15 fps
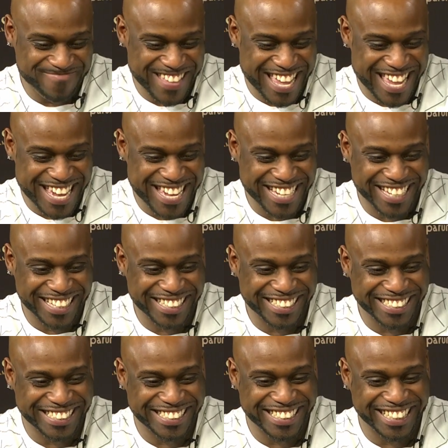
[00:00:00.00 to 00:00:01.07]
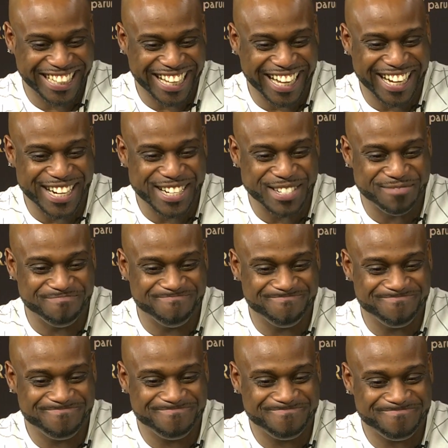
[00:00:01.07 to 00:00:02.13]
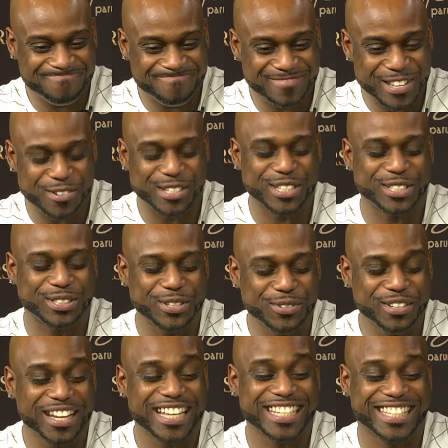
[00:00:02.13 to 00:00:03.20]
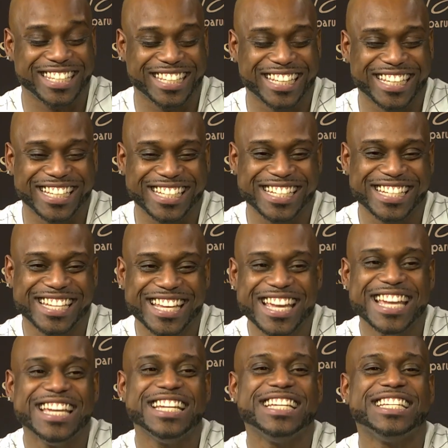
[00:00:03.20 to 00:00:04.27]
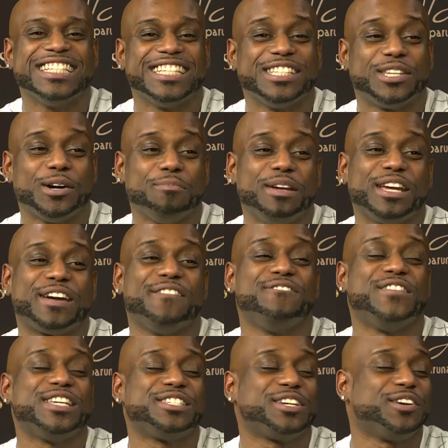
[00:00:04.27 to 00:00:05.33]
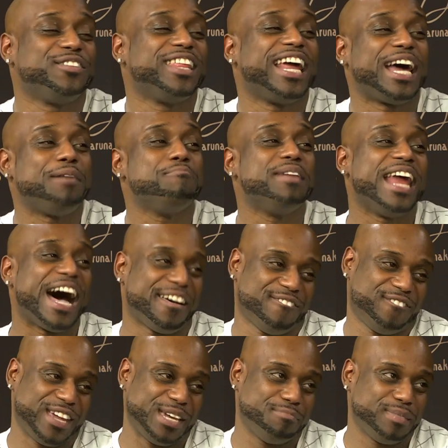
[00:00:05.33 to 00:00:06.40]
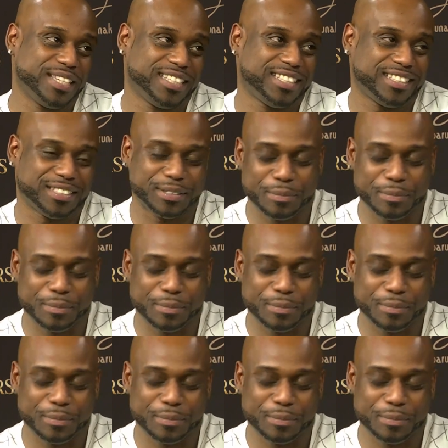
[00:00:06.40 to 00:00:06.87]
and there was a student that she told me to convince her that I'm not famous.